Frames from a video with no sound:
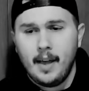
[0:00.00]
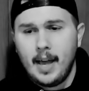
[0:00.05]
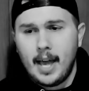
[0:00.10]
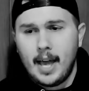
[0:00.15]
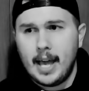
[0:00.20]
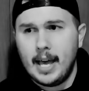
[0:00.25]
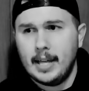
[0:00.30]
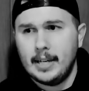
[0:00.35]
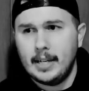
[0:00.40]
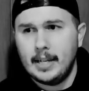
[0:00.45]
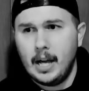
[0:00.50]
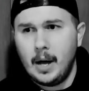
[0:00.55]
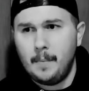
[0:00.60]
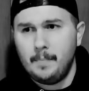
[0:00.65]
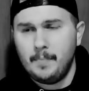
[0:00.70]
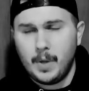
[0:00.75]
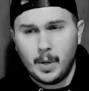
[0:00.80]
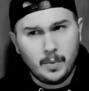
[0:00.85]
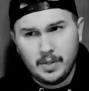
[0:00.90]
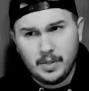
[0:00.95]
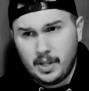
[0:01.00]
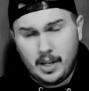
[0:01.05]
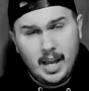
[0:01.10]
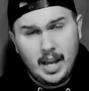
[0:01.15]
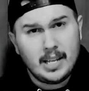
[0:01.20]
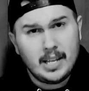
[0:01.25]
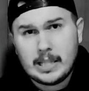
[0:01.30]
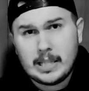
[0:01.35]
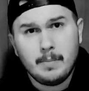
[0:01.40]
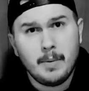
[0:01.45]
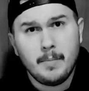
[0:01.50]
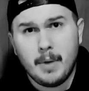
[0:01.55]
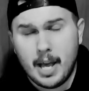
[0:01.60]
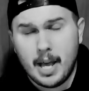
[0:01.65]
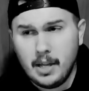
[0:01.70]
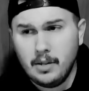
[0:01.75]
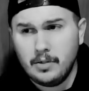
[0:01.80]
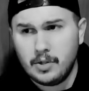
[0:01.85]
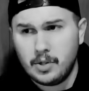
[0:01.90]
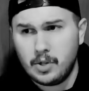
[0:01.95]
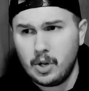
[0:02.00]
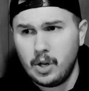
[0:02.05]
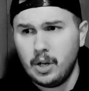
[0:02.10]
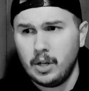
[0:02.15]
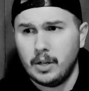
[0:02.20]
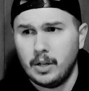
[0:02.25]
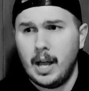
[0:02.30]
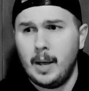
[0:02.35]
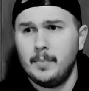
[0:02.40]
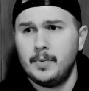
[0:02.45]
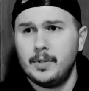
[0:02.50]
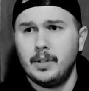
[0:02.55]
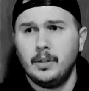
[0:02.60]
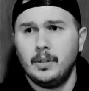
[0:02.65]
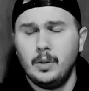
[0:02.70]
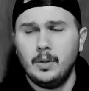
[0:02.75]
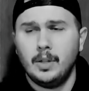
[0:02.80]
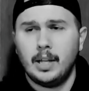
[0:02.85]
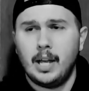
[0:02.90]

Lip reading: And there was a case to be made. Sure, absolutely.